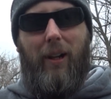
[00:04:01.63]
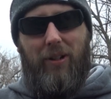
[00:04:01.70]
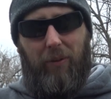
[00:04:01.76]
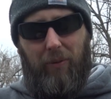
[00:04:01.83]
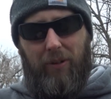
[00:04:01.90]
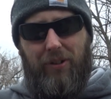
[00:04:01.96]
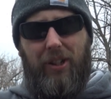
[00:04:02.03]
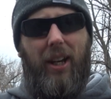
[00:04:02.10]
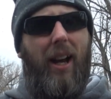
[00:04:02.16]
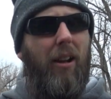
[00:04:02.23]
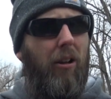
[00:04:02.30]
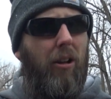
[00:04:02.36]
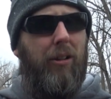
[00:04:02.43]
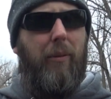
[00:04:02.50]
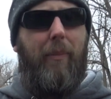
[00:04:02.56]
So we'll see how
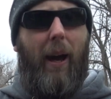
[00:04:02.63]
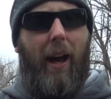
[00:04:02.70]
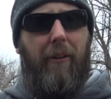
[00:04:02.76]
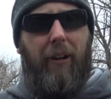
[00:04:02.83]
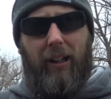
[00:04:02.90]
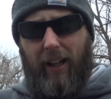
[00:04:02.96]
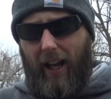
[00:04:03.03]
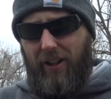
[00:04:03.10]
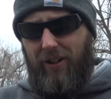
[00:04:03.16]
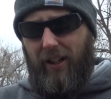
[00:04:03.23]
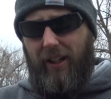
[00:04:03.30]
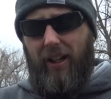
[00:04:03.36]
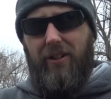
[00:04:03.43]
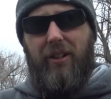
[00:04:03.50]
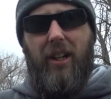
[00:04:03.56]
long the battery lasts in
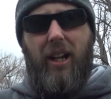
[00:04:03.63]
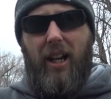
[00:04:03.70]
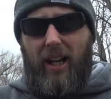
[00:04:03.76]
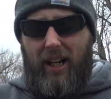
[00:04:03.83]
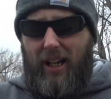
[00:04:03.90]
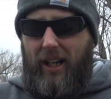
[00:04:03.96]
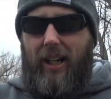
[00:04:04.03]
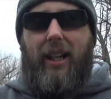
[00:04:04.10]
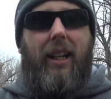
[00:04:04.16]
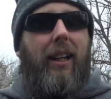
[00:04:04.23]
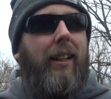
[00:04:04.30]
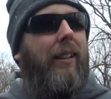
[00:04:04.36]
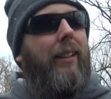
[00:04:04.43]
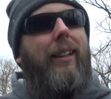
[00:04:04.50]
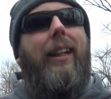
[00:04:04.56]
this.
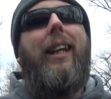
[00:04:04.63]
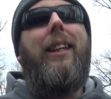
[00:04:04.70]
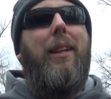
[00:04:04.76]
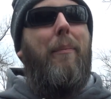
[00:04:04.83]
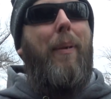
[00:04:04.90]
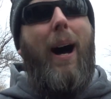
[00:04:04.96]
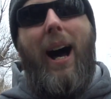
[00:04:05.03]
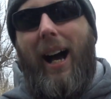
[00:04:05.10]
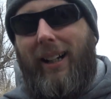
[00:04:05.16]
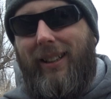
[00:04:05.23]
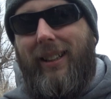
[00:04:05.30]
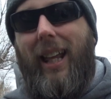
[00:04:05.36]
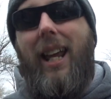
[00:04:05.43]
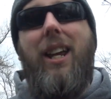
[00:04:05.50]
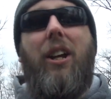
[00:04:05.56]
In the box,
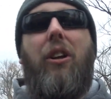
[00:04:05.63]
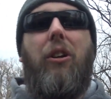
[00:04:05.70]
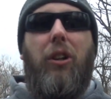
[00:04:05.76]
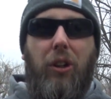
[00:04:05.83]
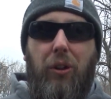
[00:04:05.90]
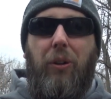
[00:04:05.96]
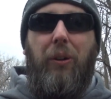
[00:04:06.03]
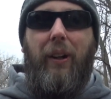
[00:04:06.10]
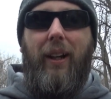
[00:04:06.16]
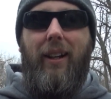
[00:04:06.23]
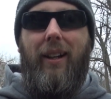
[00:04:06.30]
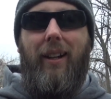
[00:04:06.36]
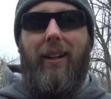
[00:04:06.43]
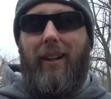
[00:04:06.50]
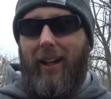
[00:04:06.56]
they include
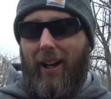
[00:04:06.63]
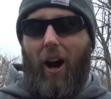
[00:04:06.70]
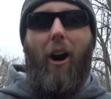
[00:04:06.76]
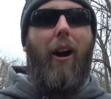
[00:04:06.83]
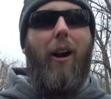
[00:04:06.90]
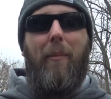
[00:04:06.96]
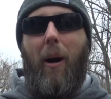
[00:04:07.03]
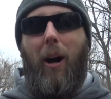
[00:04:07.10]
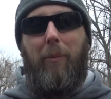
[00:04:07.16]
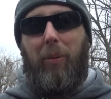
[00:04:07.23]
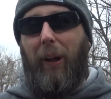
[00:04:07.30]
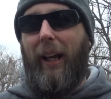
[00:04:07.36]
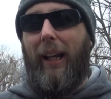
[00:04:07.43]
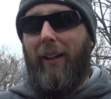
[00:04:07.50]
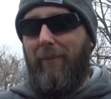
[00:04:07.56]
an RMR
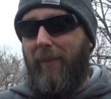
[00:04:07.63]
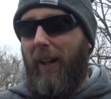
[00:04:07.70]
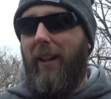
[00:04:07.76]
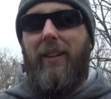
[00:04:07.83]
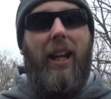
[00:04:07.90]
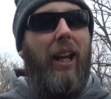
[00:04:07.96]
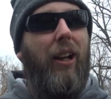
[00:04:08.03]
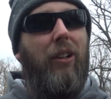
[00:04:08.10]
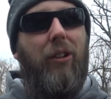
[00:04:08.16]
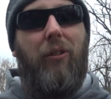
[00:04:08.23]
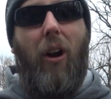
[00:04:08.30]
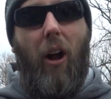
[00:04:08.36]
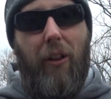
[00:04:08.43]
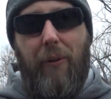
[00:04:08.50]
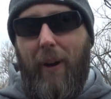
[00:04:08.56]
plate. They include
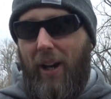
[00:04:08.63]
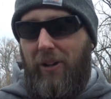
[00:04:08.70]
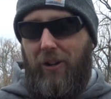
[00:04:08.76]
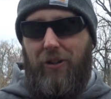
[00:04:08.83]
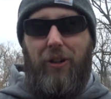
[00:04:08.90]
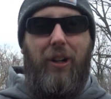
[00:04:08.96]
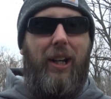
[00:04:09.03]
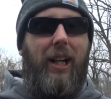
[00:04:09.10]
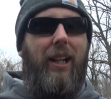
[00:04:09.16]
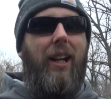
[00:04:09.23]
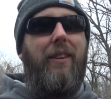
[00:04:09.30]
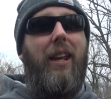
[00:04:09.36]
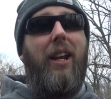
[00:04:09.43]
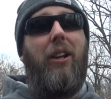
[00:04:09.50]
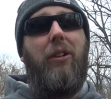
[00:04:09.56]
all the wrenches you need.
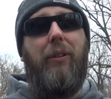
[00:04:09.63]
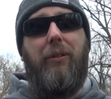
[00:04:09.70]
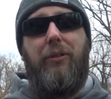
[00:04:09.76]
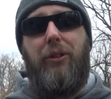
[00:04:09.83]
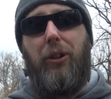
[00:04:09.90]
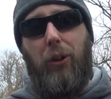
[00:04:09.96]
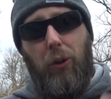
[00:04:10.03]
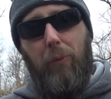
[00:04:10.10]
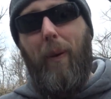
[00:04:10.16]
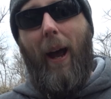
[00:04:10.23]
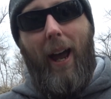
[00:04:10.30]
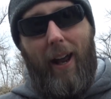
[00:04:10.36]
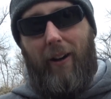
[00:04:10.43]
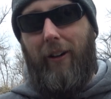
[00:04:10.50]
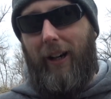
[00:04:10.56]
They include 2
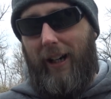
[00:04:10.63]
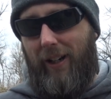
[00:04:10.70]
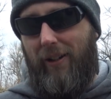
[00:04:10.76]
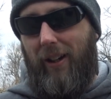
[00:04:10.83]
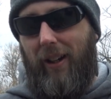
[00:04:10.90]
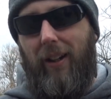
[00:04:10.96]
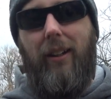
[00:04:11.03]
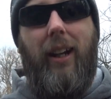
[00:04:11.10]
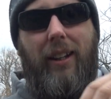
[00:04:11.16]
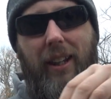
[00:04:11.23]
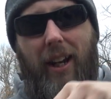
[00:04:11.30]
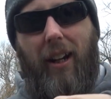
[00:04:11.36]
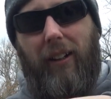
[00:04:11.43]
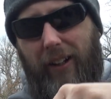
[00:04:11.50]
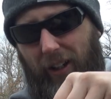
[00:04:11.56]
batteries and
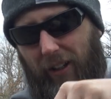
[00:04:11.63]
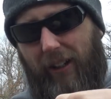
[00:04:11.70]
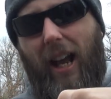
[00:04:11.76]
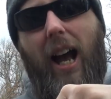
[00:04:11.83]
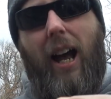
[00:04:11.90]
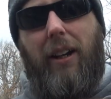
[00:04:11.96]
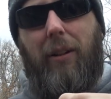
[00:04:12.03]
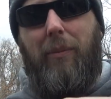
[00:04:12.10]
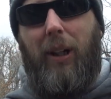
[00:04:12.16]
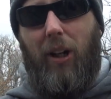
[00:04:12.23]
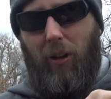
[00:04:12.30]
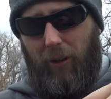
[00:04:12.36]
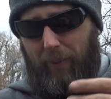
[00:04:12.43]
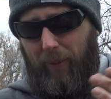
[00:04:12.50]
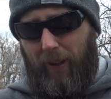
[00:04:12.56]
then a little condom, you
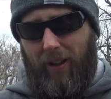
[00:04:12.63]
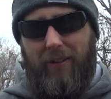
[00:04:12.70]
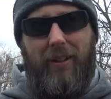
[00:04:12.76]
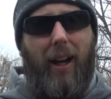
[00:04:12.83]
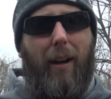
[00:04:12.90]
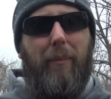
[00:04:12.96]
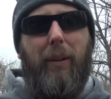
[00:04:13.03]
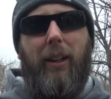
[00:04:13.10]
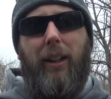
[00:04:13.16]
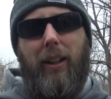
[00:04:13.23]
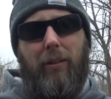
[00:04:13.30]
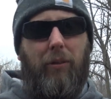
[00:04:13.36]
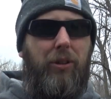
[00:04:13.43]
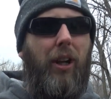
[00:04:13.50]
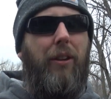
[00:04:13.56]
know, to put on top,
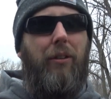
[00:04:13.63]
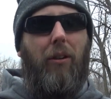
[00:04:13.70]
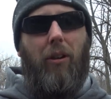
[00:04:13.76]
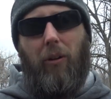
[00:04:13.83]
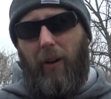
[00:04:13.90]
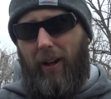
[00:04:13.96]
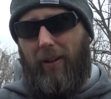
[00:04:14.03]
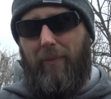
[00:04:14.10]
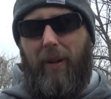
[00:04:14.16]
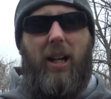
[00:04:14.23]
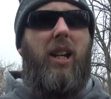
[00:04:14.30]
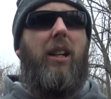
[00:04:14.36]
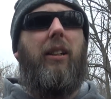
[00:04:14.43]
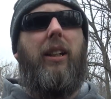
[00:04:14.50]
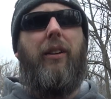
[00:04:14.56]
which I throw away
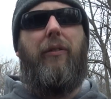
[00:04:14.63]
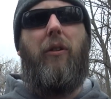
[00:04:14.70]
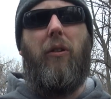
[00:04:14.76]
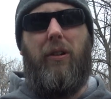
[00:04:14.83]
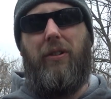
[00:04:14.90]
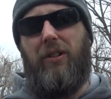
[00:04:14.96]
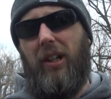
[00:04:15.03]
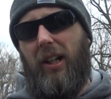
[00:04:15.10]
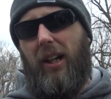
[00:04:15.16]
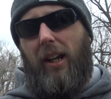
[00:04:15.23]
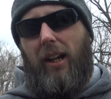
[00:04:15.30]
immediately, of course.